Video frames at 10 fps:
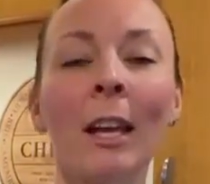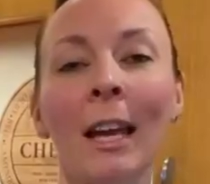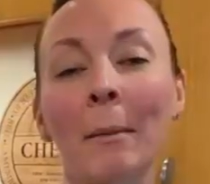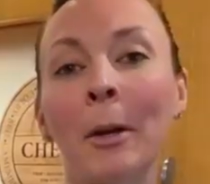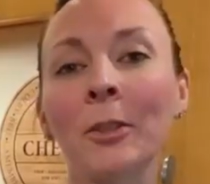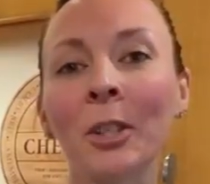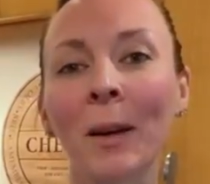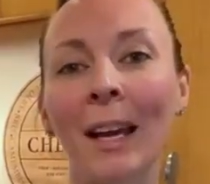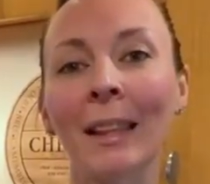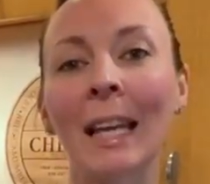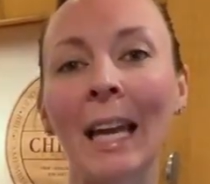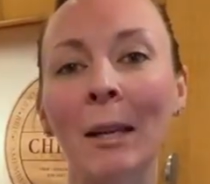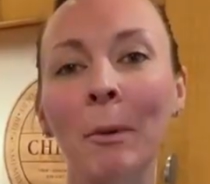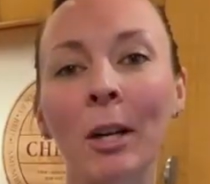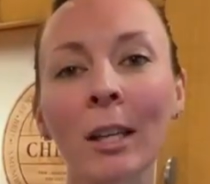I'm also at the
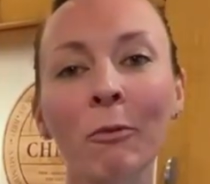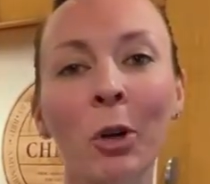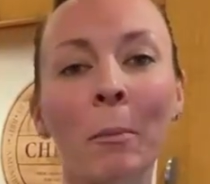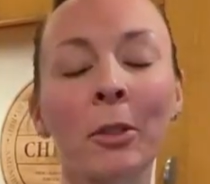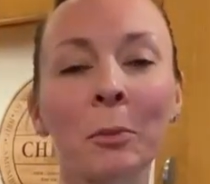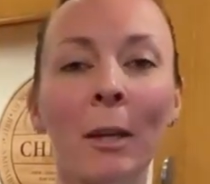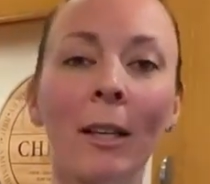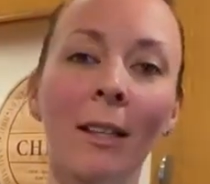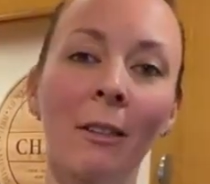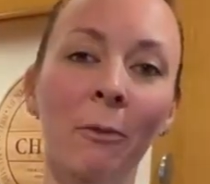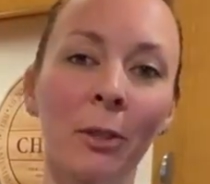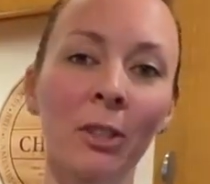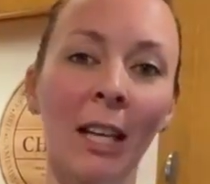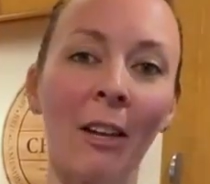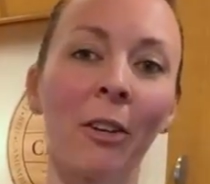Haymarket Farmers Market the first
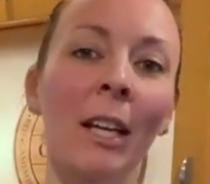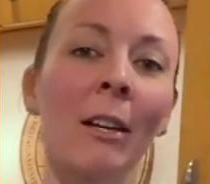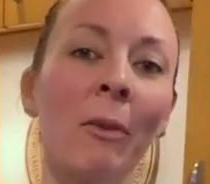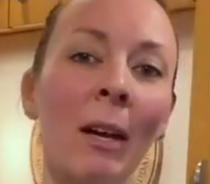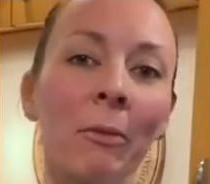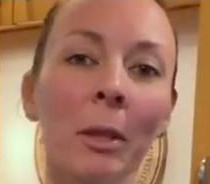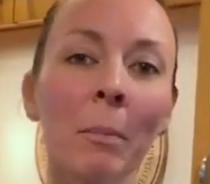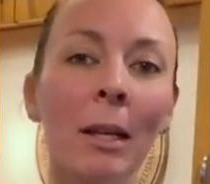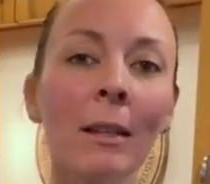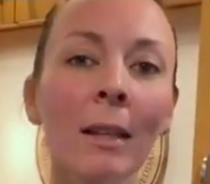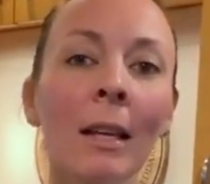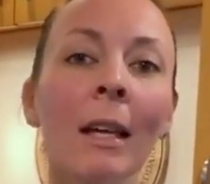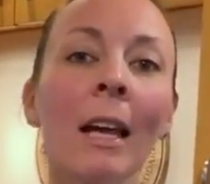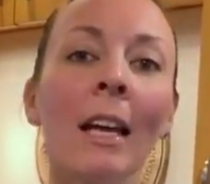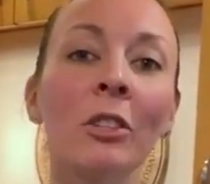Saturday of every month,
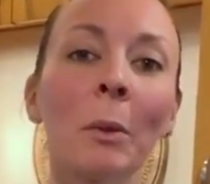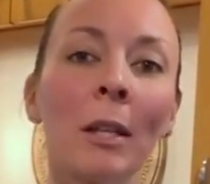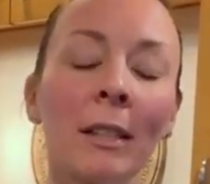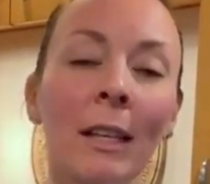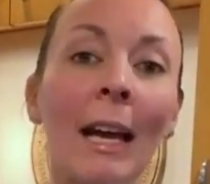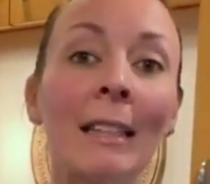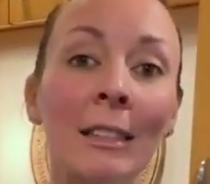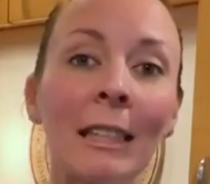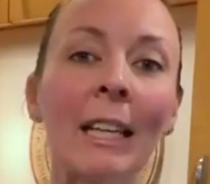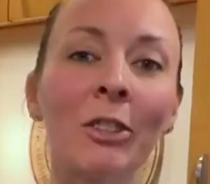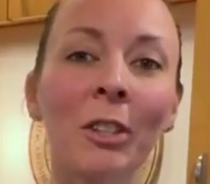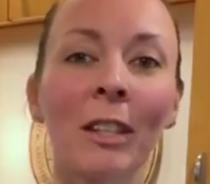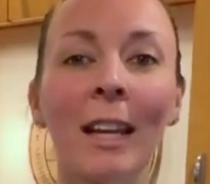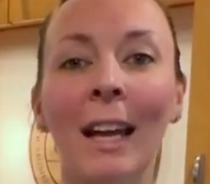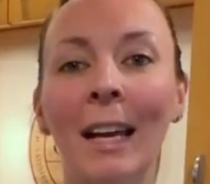as well as
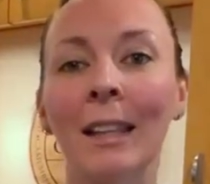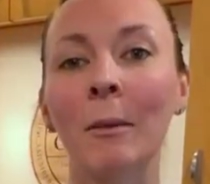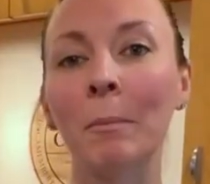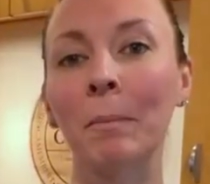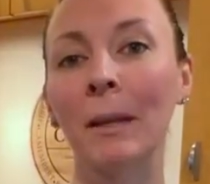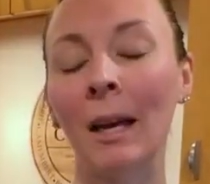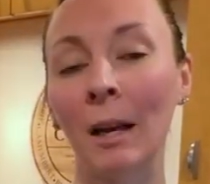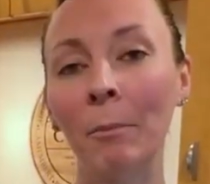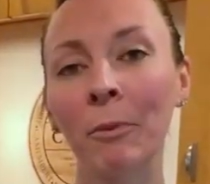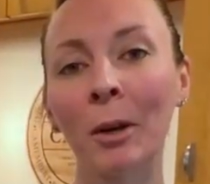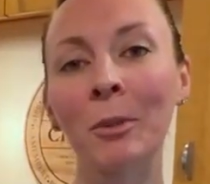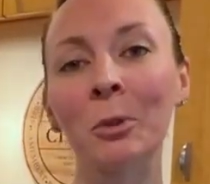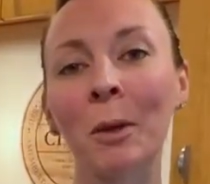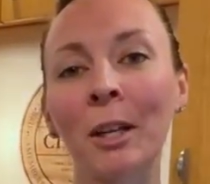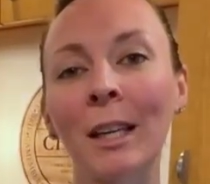occasionally at the Hub
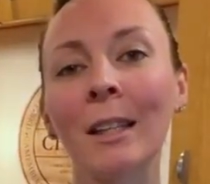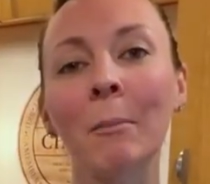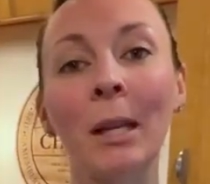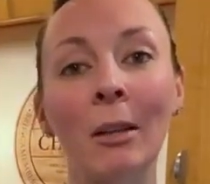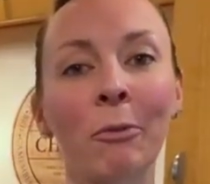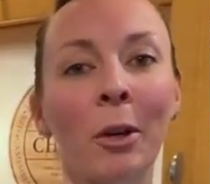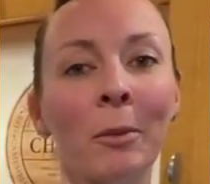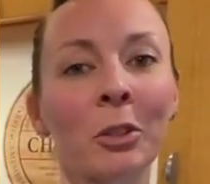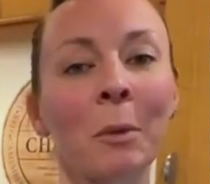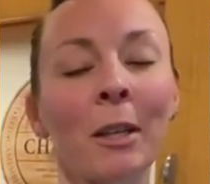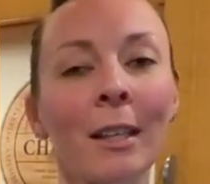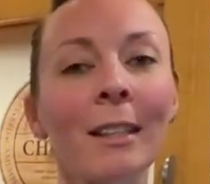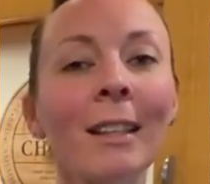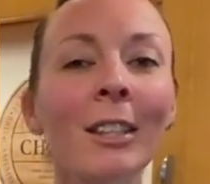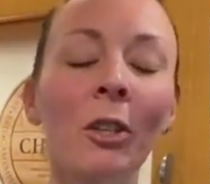Farmers Market and the Bennet Farmers
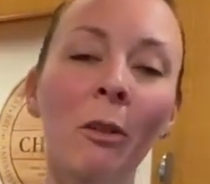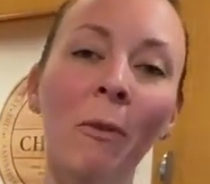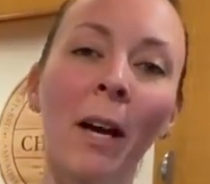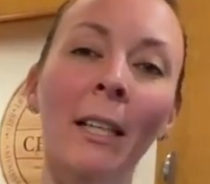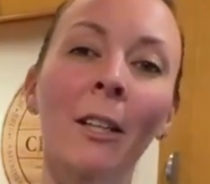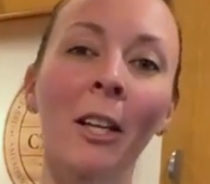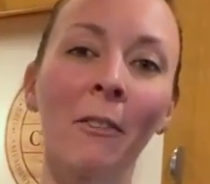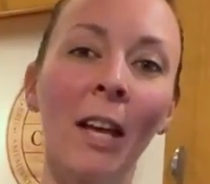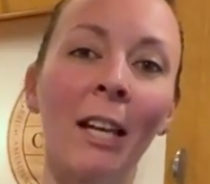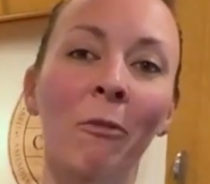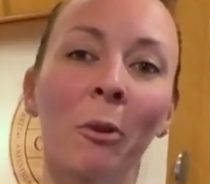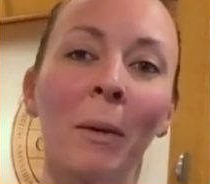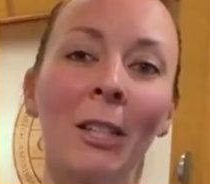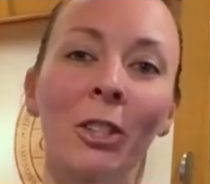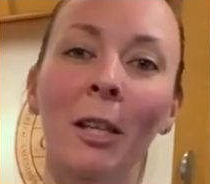Market. You can find all of that
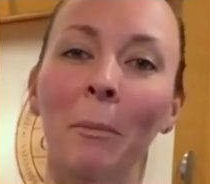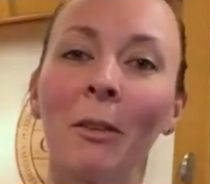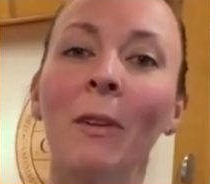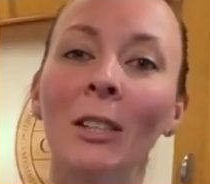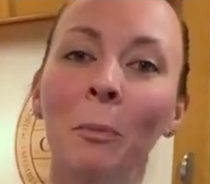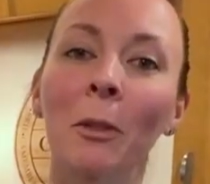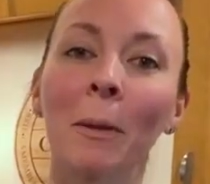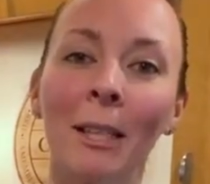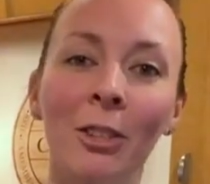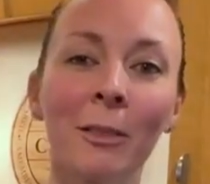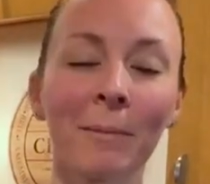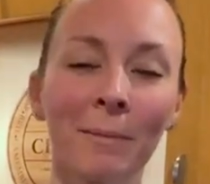information on my Facebook page.